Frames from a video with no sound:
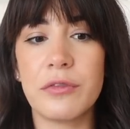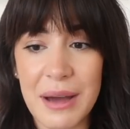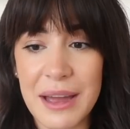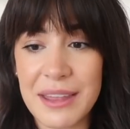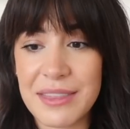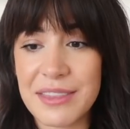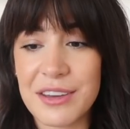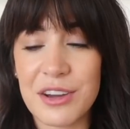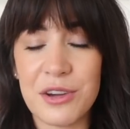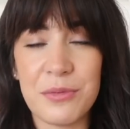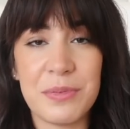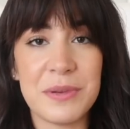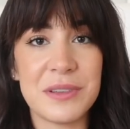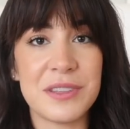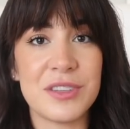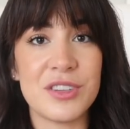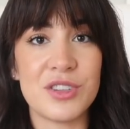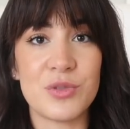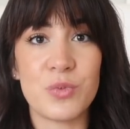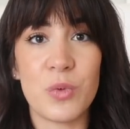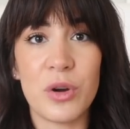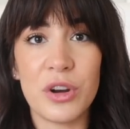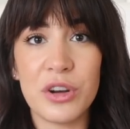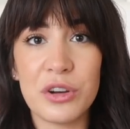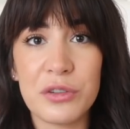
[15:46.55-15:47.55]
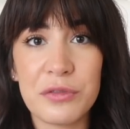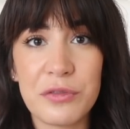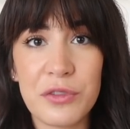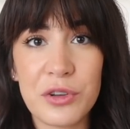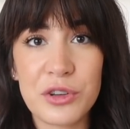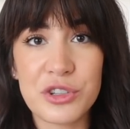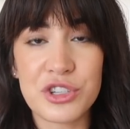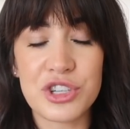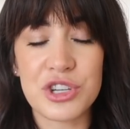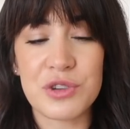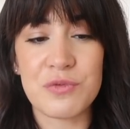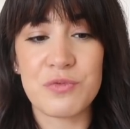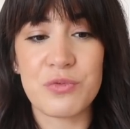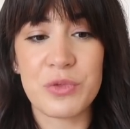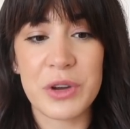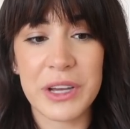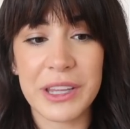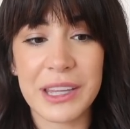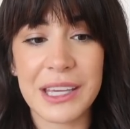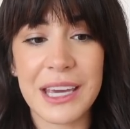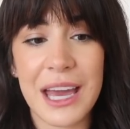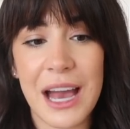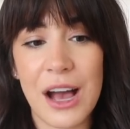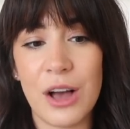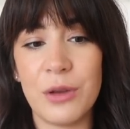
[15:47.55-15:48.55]
My therapist is wonderful. She
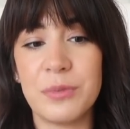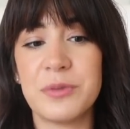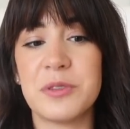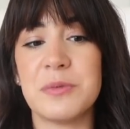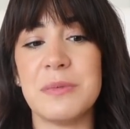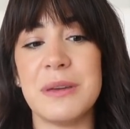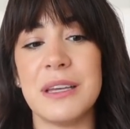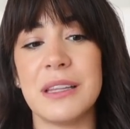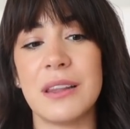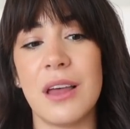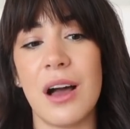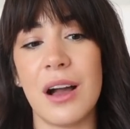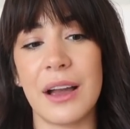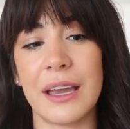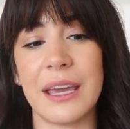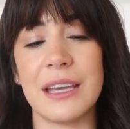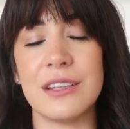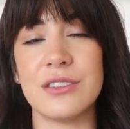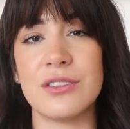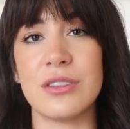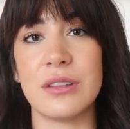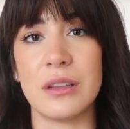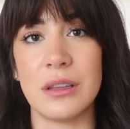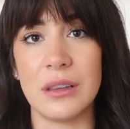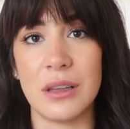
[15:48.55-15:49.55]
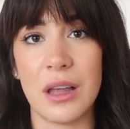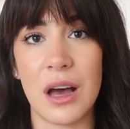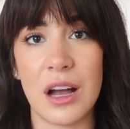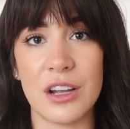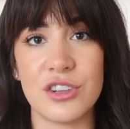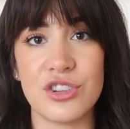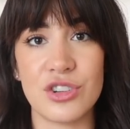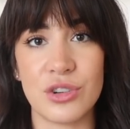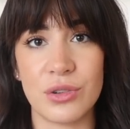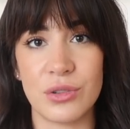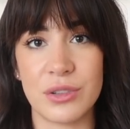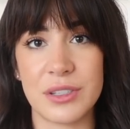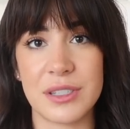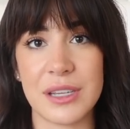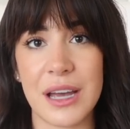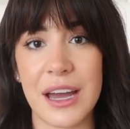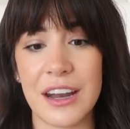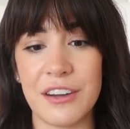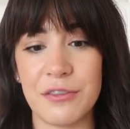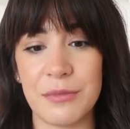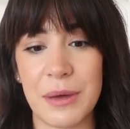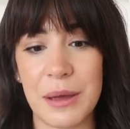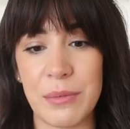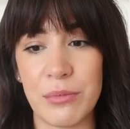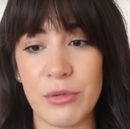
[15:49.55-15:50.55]
really helps me lock into the logical
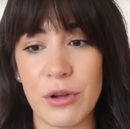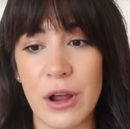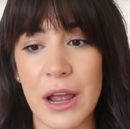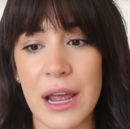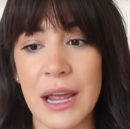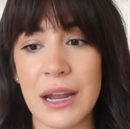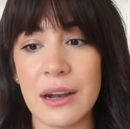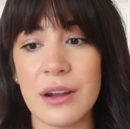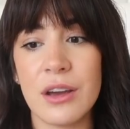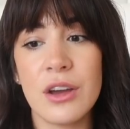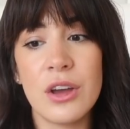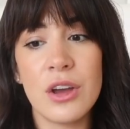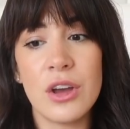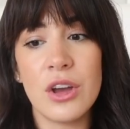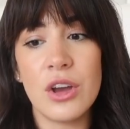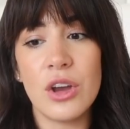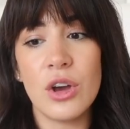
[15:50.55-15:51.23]
side of my brain,